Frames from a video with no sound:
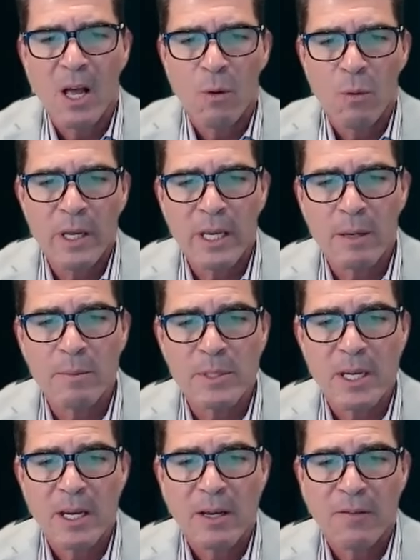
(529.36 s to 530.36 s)

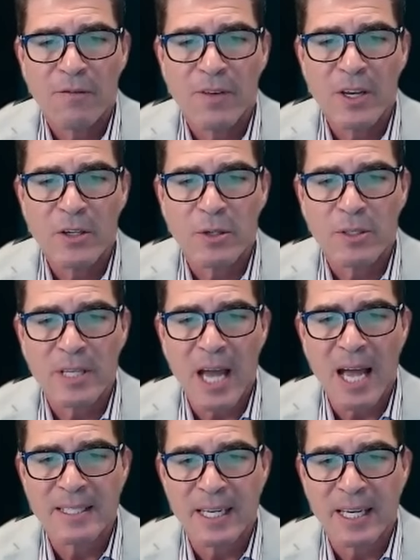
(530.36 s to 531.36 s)
Williams features
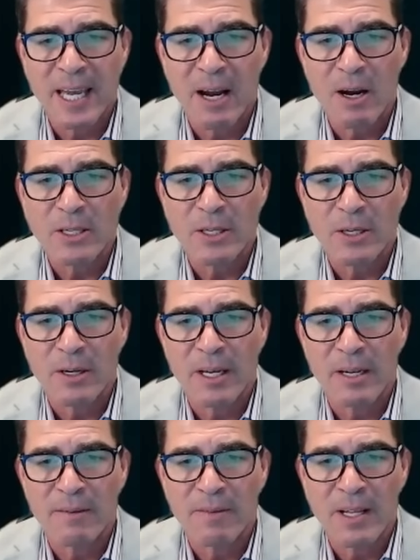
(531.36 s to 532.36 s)
as a character
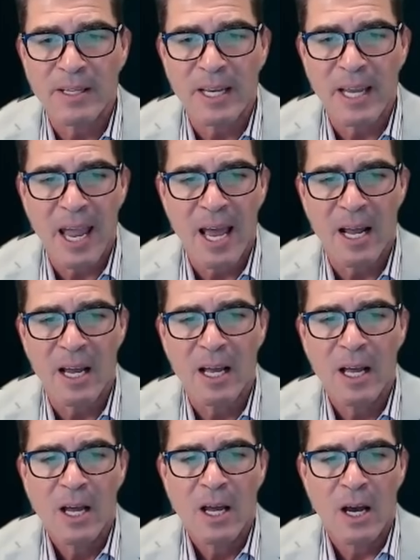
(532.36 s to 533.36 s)
in Inventing Anna,
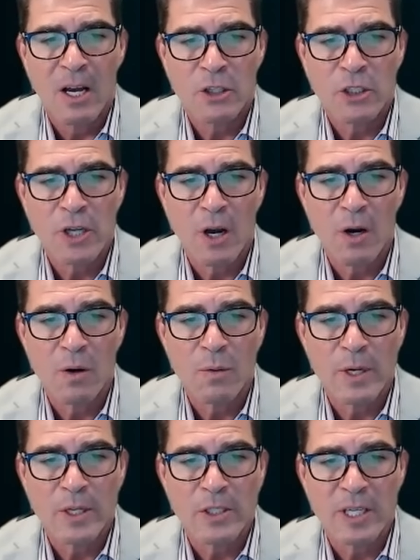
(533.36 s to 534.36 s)
a show
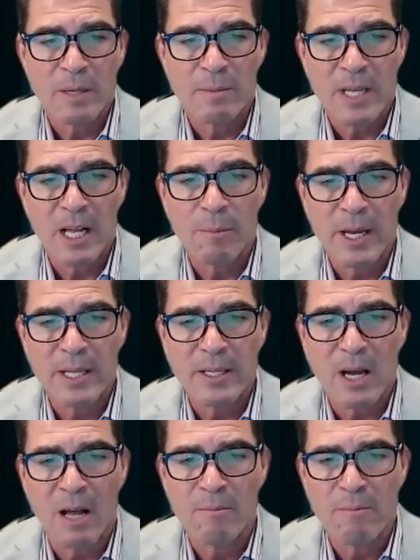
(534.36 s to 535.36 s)
which seems hell-bent
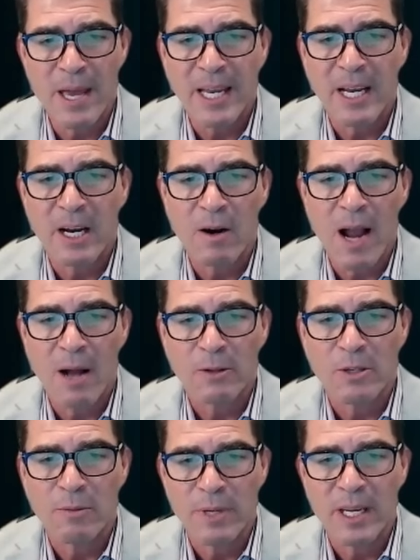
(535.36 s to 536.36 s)
on making her
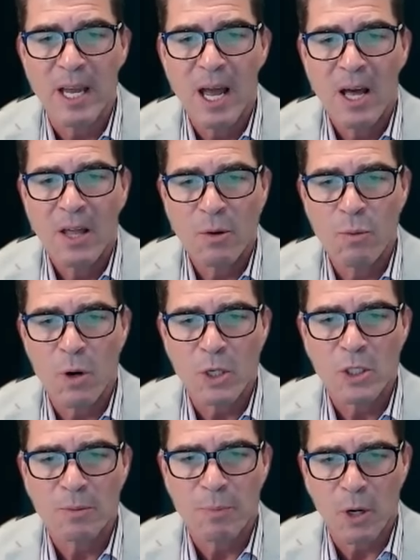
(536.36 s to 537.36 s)
out to be the
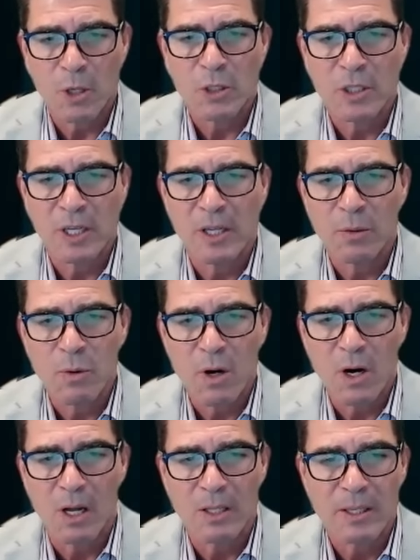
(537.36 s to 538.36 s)
worst person in the
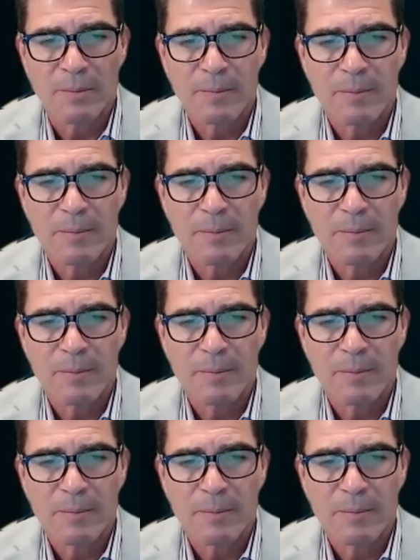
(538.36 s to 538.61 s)
world."